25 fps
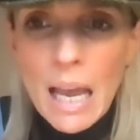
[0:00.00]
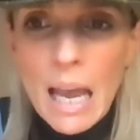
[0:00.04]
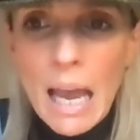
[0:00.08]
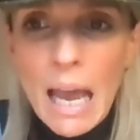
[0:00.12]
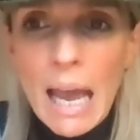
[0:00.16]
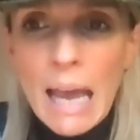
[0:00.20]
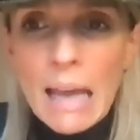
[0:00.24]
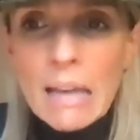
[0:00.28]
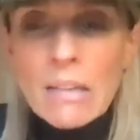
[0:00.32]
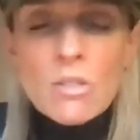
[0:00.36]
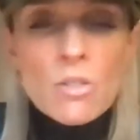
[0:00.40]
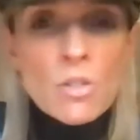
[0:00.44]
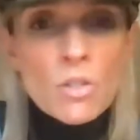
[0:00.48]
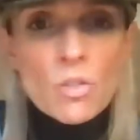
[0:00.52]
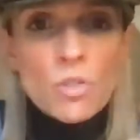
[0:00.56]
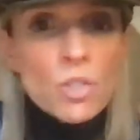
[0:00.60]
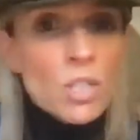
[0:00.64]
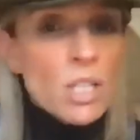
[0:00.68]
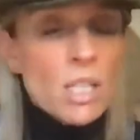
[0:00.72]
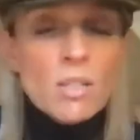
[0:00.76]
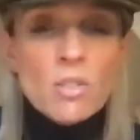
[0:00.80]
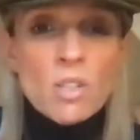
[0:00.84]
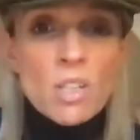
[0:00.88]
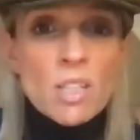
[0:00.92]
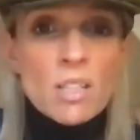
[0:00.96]
And
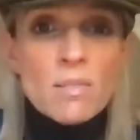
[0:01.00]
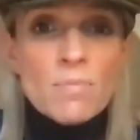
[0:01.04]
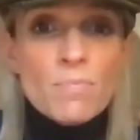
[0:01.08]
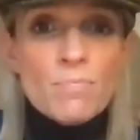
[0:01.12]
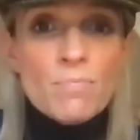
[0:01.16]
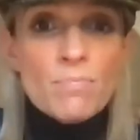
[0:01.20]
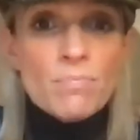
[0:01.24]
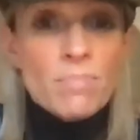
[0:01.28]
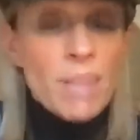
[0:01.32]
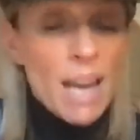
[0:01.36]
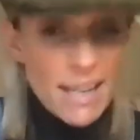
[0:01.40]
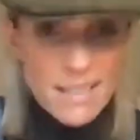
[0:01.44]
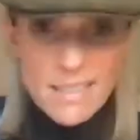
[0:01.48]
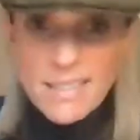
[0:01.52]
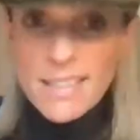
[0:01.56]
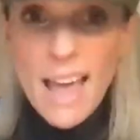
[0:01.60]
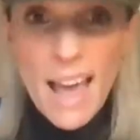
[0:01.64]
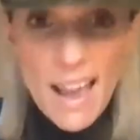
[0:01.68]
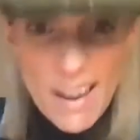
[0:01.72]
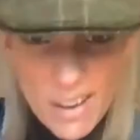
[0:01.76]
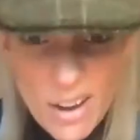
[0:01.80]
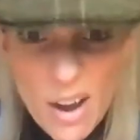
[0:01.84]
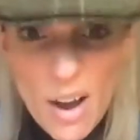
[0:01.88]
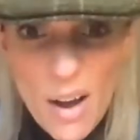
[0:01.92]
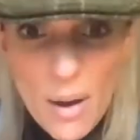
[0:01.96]
she just lets
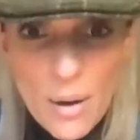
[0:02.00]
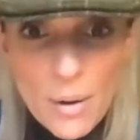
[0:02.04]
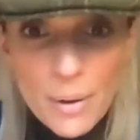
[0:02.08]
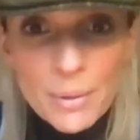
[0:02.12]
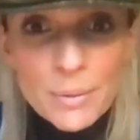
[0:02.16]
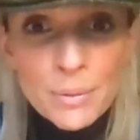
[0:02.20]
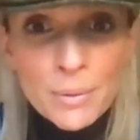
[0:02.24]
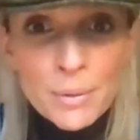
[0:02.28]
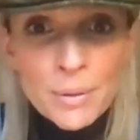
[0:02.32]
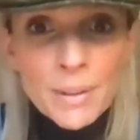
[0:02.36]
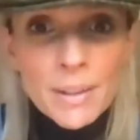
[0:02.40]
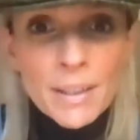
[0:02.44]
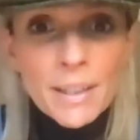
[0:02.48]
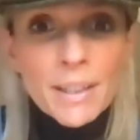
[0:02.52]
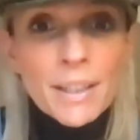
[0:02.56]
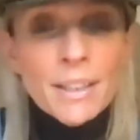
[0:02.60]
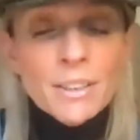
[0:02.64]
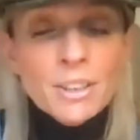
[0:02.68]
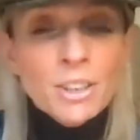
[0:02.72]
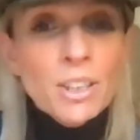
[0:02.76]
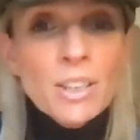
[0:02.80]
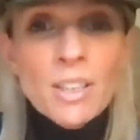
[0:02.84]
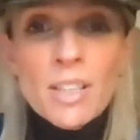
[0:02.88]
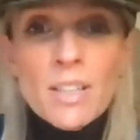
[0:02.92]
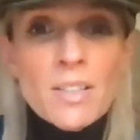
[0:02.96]
that go.
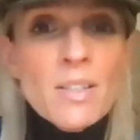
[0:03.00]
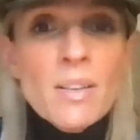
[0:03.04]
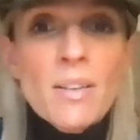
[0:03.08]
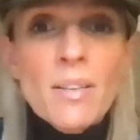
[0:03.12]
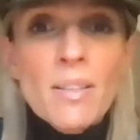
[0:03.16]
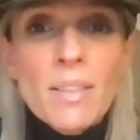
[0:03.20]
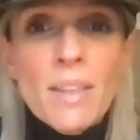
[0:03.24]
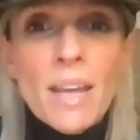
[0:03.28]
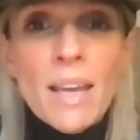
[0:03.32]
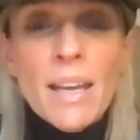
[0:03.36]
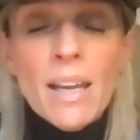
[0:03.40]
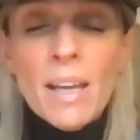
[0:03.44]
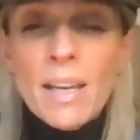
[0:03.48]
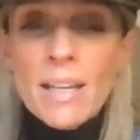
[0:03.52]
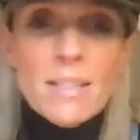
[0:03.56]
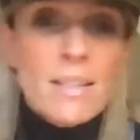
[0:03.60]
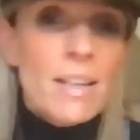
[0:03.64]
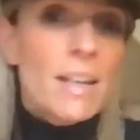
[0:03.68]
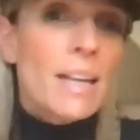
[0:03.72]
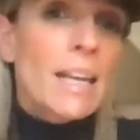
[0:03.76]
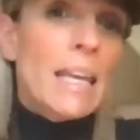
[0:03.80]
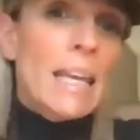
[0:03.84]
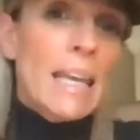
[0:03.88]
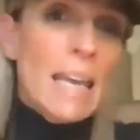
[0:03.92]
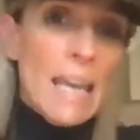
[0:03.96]
She doesn't think he's
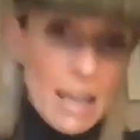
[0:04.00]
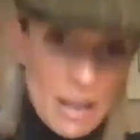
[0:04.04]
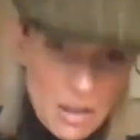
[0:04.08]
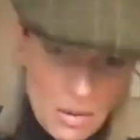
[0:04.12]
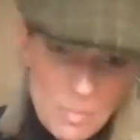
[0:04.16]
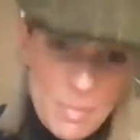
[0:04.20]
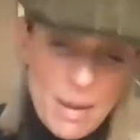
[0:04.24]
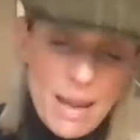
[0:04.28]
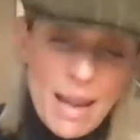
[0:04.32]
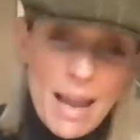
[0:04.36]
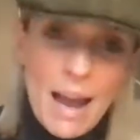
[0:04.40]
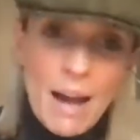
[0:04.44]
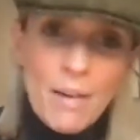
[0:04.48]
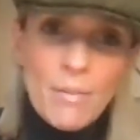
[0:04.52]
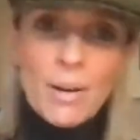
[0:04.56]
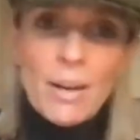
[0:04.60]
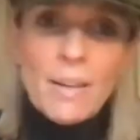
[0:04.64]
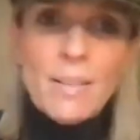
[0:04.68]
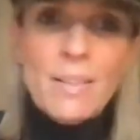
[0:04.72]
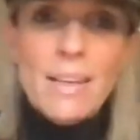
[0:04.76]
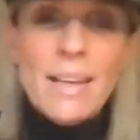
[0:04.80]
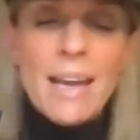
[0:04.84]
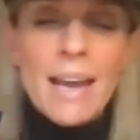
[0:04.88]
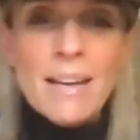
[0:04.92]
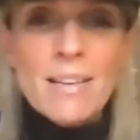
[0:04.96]
going to kick me out
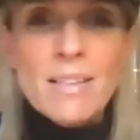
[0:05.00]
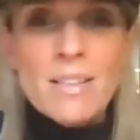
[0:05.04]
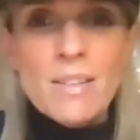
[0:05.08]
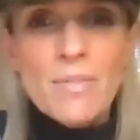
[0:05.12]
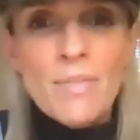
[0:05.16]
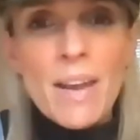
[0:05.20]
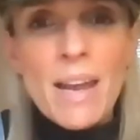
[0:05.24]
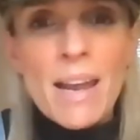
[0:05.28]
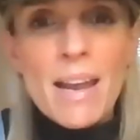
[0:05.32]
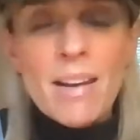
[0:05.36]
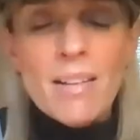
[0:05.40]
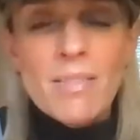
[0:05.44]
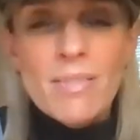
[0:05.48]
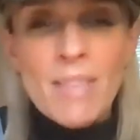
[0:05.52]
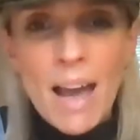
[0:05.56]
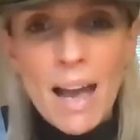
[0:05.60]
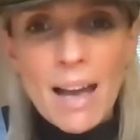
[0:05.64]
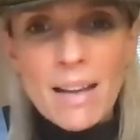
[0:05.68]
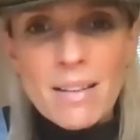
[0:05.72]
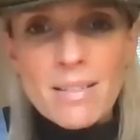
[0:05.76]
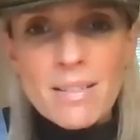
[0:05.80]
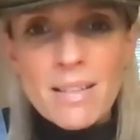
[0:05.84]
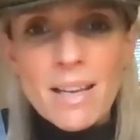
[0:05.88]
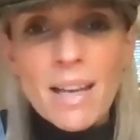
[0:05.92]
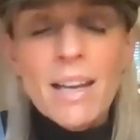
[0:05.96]
at the end of it and
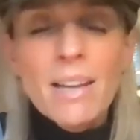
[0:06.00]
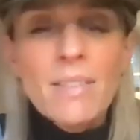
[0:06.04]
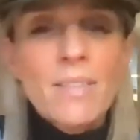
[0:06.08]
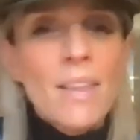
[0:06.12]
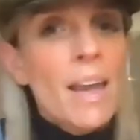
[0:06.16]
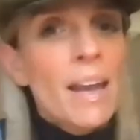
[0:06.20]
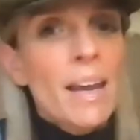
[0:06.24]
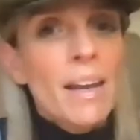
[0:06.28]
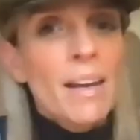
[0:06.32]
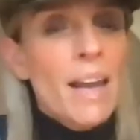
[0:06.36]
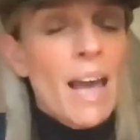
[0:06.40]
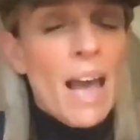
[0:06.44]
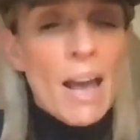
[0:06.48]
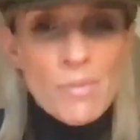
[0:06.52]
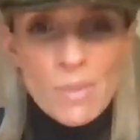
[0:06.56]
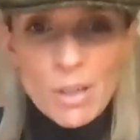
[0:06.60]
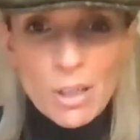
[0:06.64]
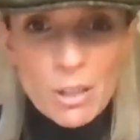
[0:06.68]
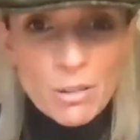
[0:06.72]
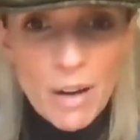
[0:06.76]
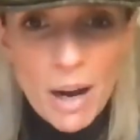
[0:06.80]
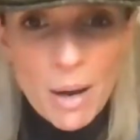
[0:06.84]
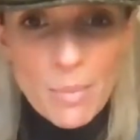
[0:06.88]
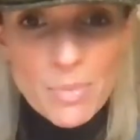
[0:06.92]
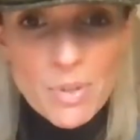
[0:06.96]
that's it, and they're going to have a
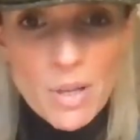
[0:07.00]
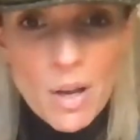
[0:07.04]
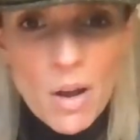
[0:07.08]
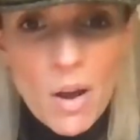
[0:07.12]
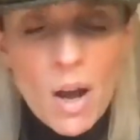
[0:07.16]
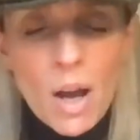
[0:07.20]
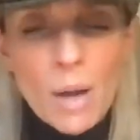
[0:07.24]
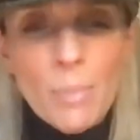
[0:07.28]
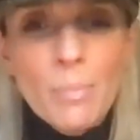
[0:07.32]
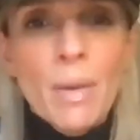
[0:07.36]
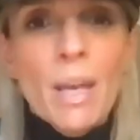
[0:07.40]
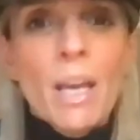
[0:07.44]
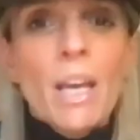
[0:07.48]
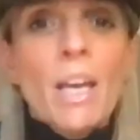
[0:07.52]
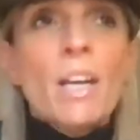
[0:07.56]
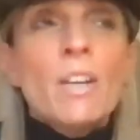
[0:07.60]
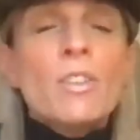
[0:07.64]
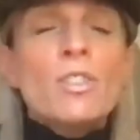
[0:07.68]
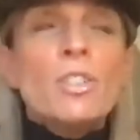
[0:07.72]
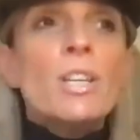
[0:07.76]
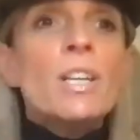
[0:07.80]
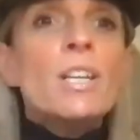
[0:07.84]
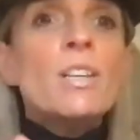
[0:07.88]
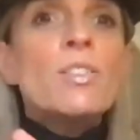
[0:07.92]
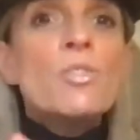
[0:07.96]
crap time.
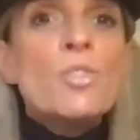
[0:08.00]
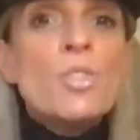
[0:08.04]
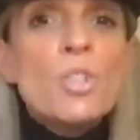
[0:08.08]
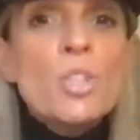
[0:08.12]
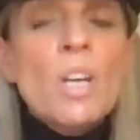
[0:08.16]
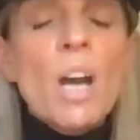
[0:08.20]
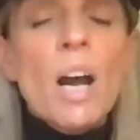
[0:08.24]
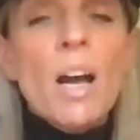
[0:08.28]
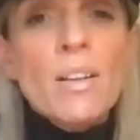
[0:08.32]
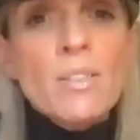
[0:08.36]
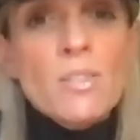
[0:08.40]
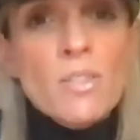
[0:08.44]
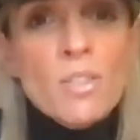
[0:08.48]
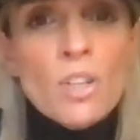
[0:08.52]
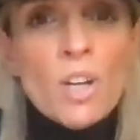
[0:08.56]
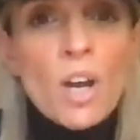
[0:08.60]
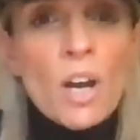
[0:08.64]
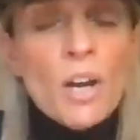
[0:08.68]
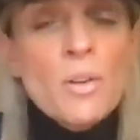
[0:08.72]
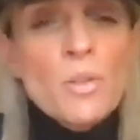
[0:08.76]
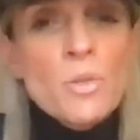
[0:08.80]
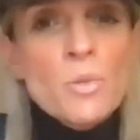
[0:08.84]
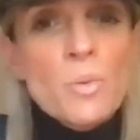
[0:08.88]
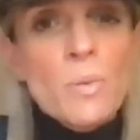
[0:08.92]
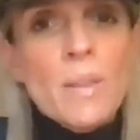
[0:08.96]
She just
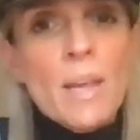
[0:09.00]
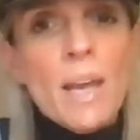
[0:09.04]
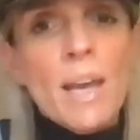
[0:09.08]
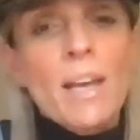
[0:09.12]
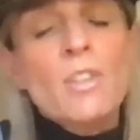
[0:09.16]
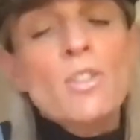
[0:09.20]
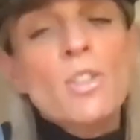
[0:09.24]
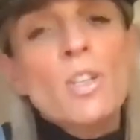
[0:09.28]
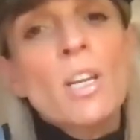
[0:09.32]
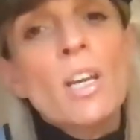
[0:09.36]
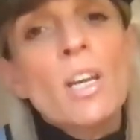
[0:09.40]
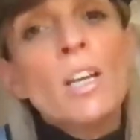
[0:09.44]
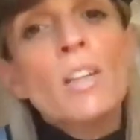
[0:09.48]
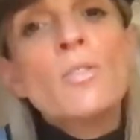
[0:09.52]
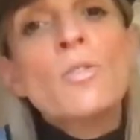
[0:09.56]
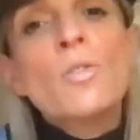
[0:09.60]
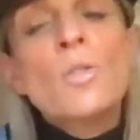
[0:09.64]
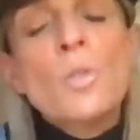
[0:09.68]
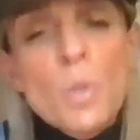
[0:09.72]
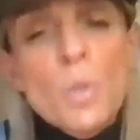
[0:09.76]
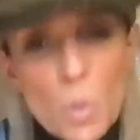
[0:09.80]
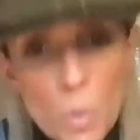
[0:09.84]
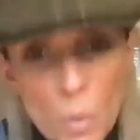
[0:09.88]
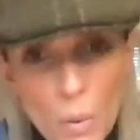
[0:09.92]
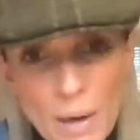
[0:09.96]
goes with it, and she
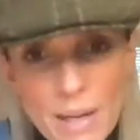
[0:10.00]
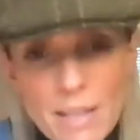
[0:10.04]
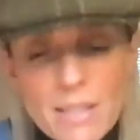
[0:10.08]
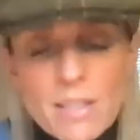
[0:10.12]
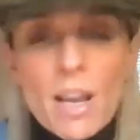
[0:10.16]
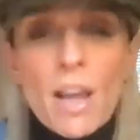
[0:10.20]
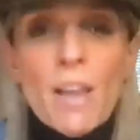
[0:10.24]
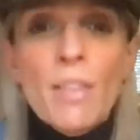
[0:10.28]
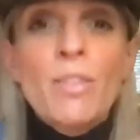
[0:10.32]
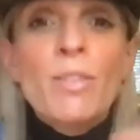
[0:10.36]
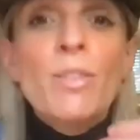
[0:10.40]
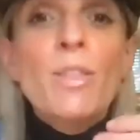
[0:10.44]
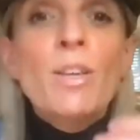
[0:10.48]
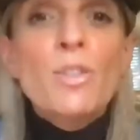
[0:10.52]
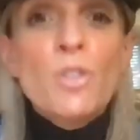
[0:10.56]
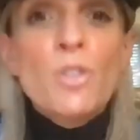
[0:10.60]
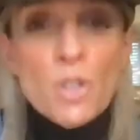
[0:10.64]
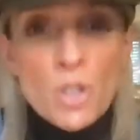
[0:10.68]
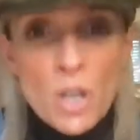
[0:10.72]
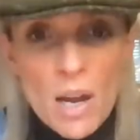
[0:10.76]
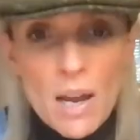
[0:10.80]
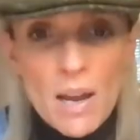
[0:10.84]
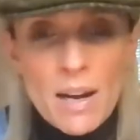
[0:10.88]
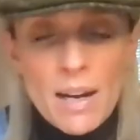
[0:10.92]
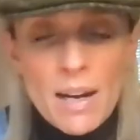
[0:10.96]
enjoys the
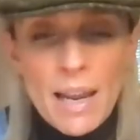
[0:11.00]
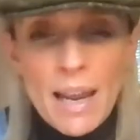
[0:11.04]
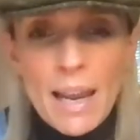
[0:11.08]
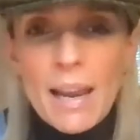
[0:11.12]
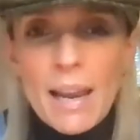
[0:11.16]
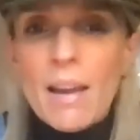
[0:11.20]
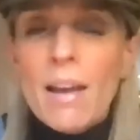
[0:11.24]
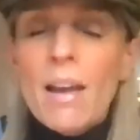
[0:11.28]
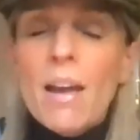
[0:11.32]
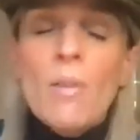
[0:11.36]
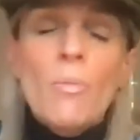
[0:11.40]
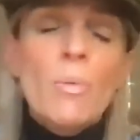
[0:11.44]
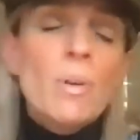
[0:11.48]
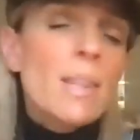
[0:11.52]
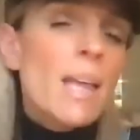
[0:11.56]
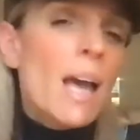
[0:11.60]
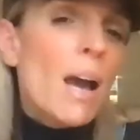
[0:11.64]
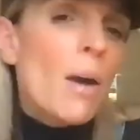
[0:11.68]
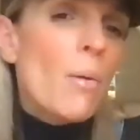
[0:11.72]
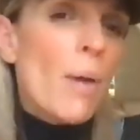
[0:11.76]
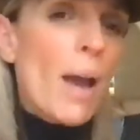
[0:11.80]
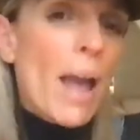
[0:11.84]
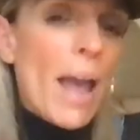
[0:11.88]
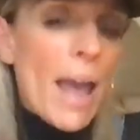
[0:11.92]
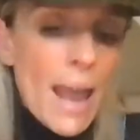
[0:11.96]
journey
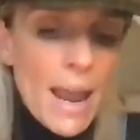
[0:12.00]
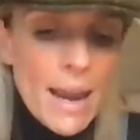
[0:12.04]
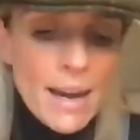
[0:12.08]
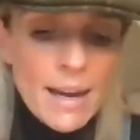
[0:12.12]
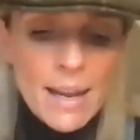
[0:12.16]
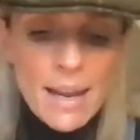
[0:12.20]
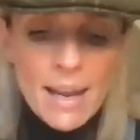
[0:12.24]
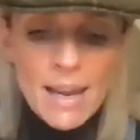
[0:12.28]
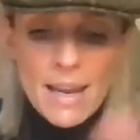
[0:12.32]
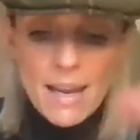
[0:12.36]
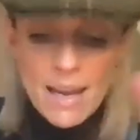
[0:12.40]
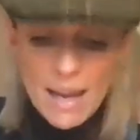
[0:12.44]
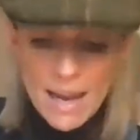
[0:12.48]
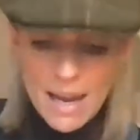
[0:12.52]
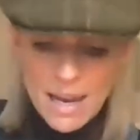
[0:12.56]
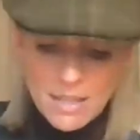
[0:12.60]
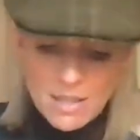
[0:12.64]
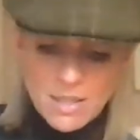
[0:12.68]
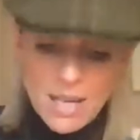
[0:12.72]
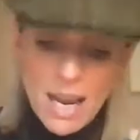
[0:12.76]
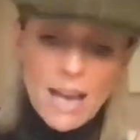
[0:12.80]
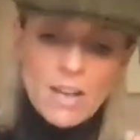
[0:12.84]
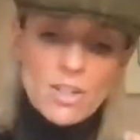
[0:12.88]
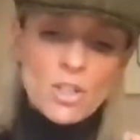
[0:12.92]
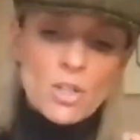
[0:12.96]
without any
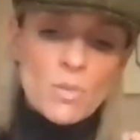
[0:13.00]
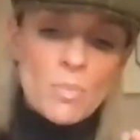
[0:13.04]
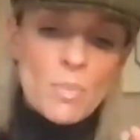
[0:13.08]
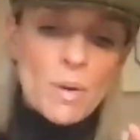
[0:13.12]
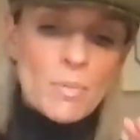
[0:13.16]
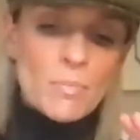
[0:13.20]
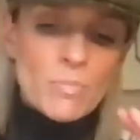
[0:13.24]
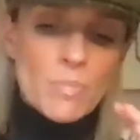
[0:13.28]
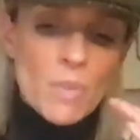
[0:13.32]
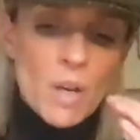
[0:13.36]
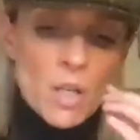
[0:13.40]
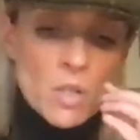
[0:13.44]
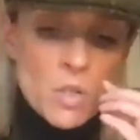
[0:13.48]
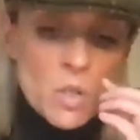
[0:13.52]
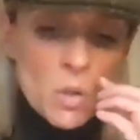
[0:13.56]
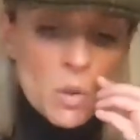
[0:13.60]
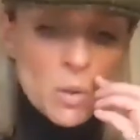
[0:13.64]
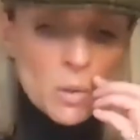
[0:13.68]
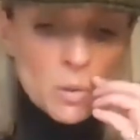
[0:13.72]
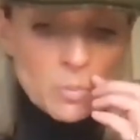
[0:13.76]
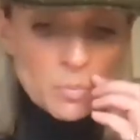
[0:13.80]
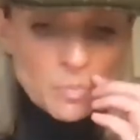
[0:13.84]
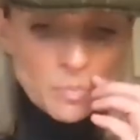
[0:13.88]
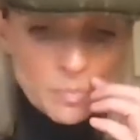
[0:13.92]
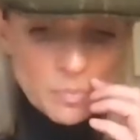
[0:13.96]
attachment at
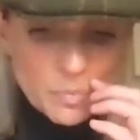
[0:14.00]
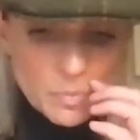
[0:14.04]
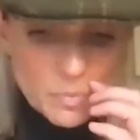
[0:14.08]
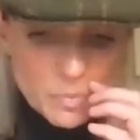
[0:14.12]
all.